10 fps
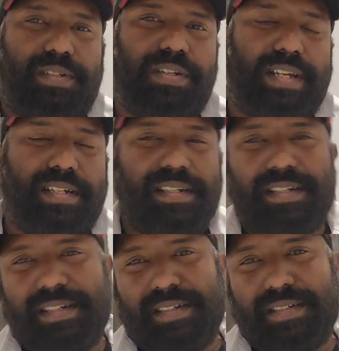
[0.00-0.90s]
you can
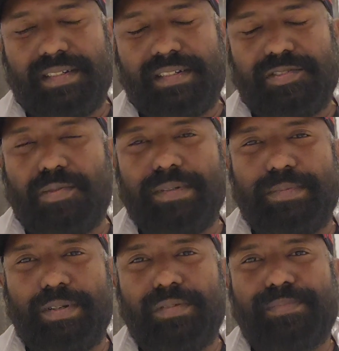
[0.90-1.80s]

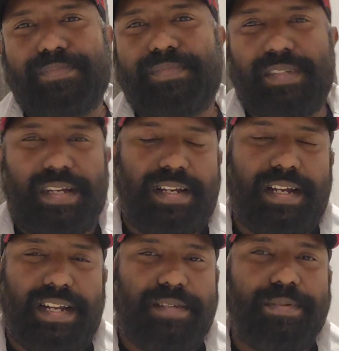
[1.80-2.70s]
comment below
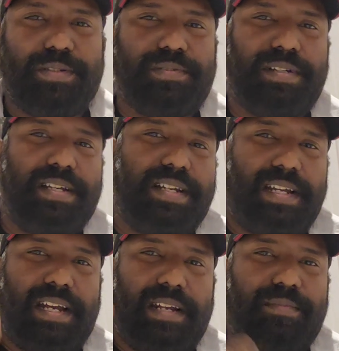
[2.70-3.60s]
and let me know,
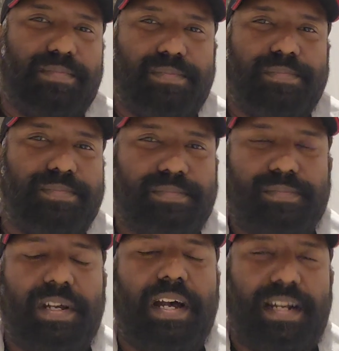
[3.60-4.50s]
and
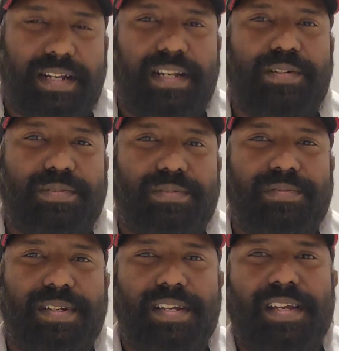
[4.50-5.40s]
I'll try
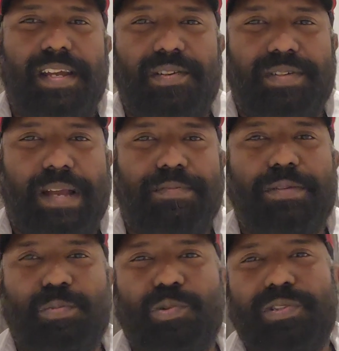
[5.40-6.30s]
to
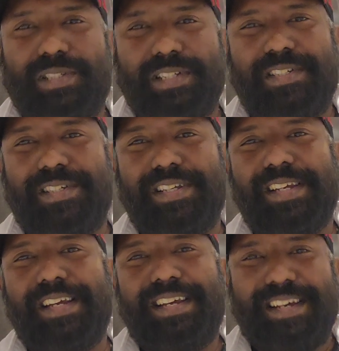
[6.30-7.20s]
capture more such
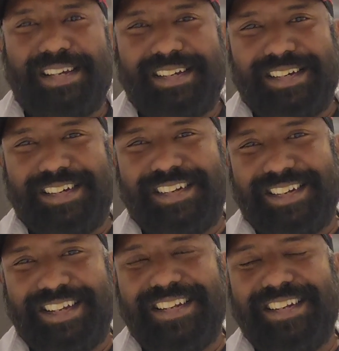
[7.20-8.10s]

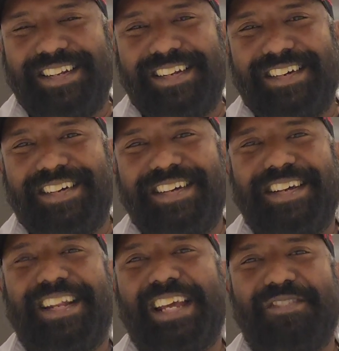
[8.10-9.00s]
real
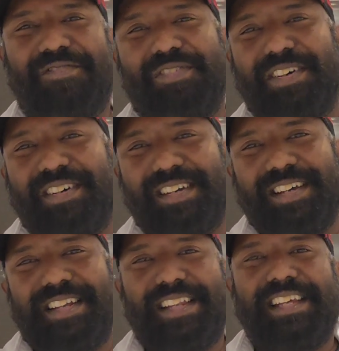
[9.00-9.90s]
life
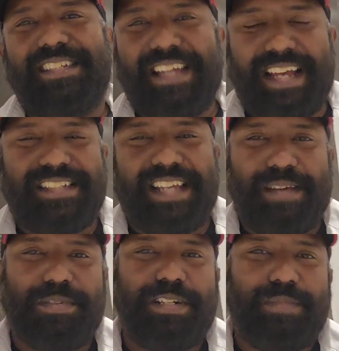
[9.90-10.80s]
things as they
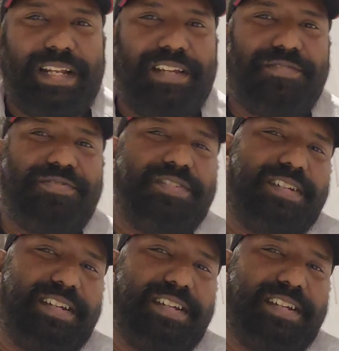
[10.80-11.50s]
happen in my life